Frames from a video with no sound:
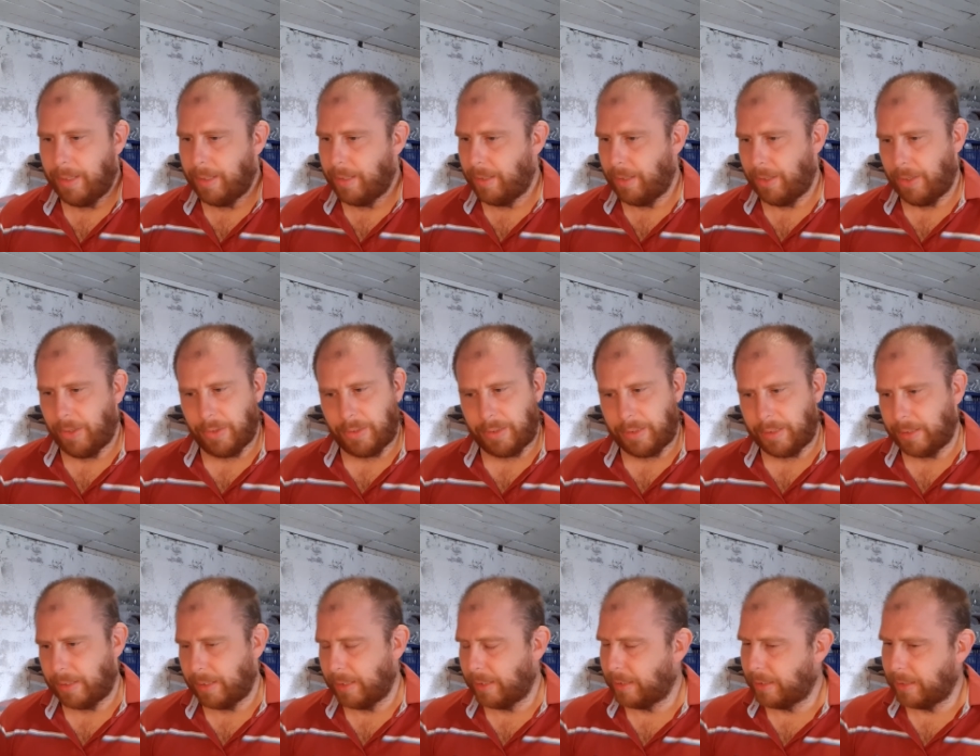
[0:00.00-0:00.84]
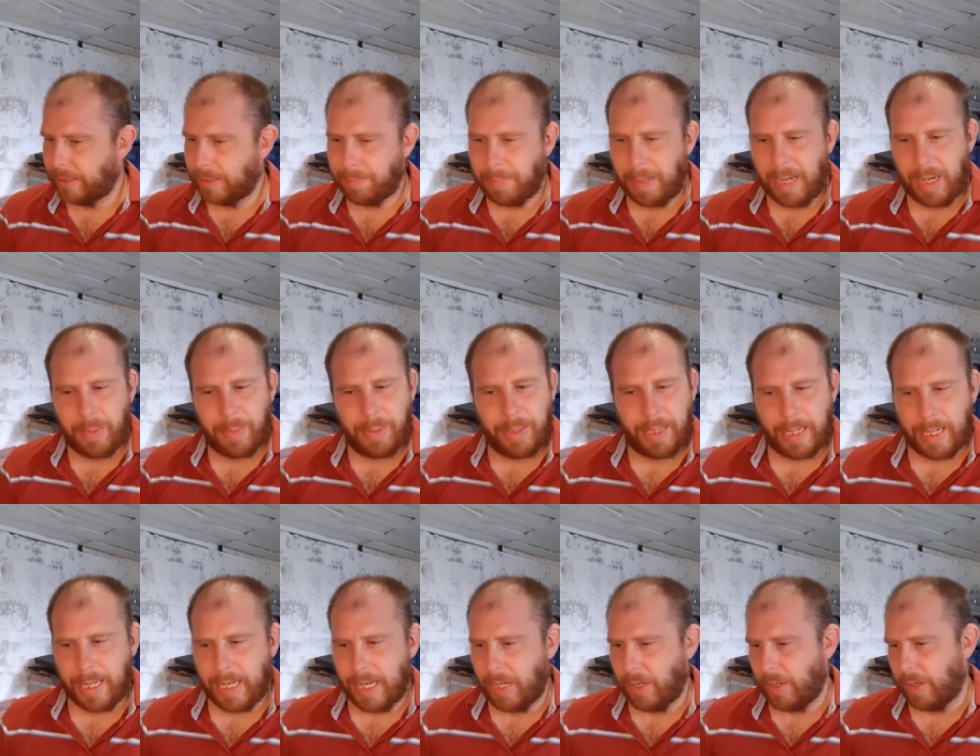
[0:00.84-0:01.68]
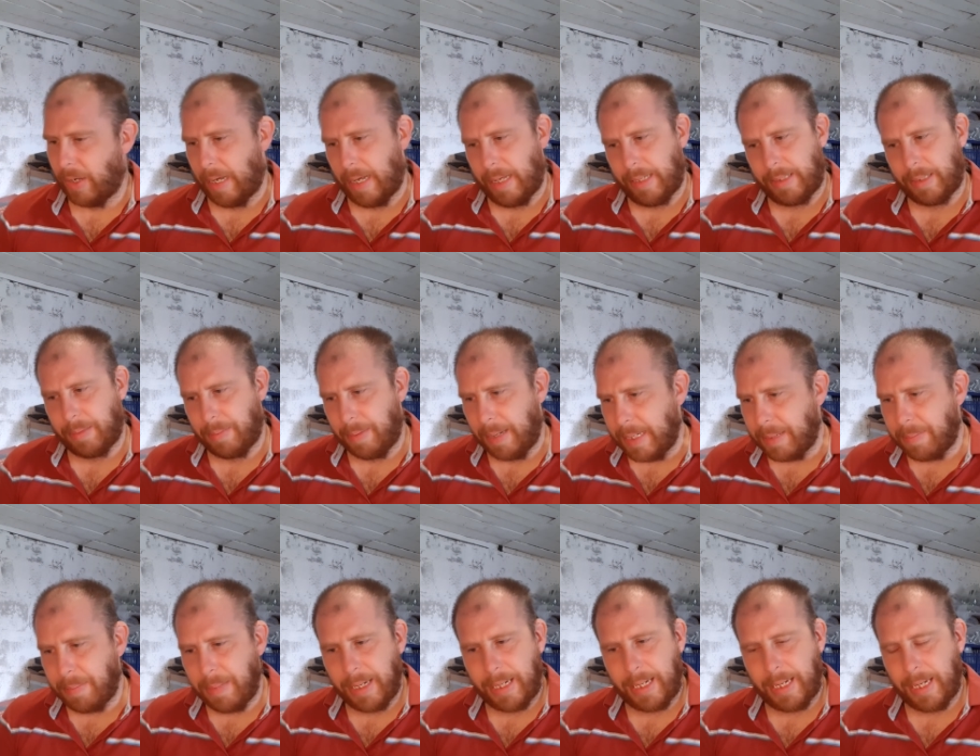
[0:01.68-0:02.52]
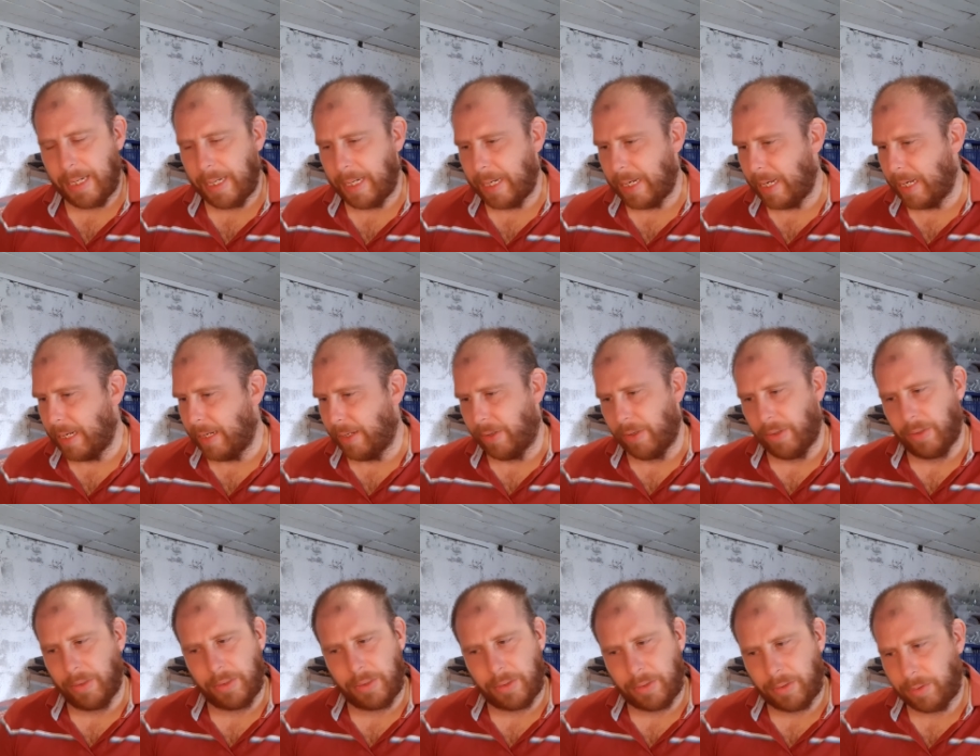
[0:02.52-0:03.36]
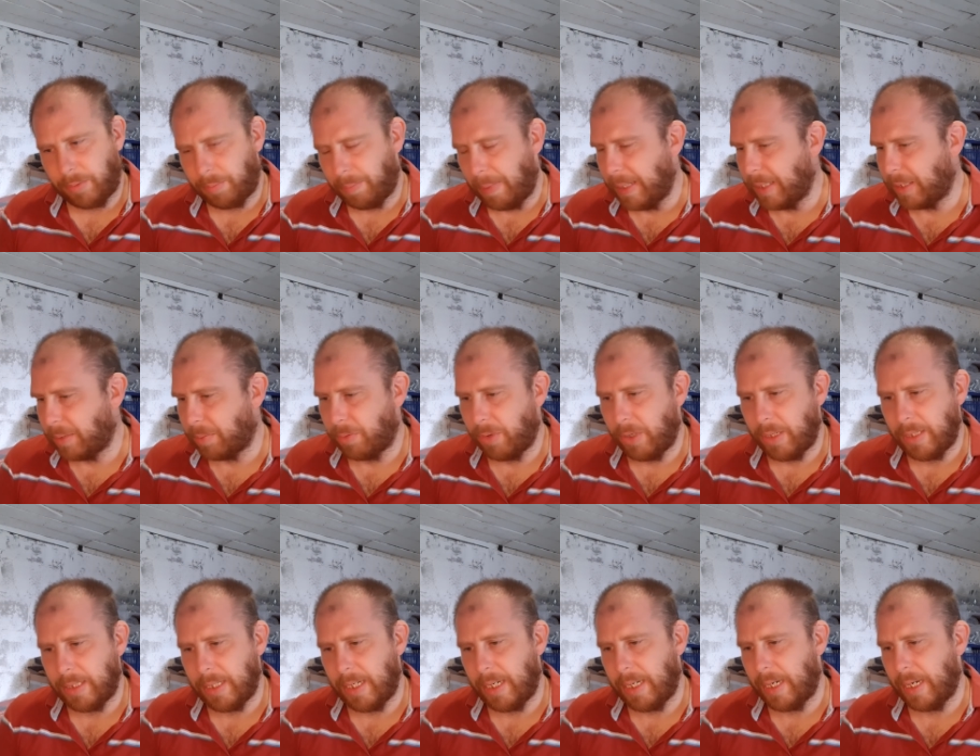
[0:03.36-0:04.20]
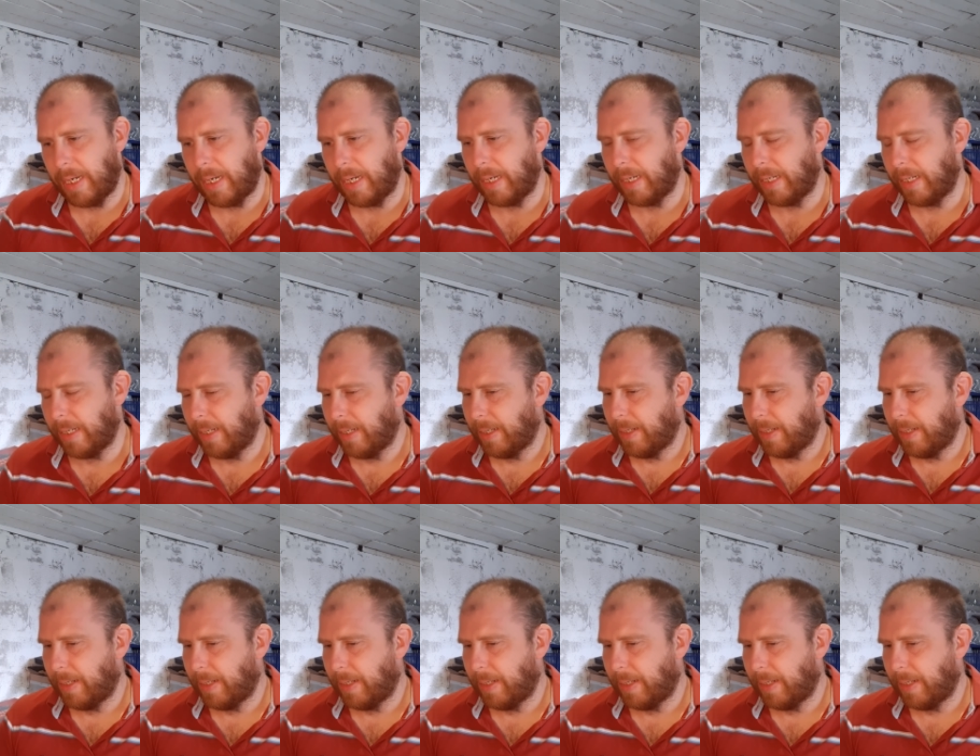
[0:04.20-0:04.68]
You got Sisters of Battle in there. You got some AdMech in there. You got Space Marines in there.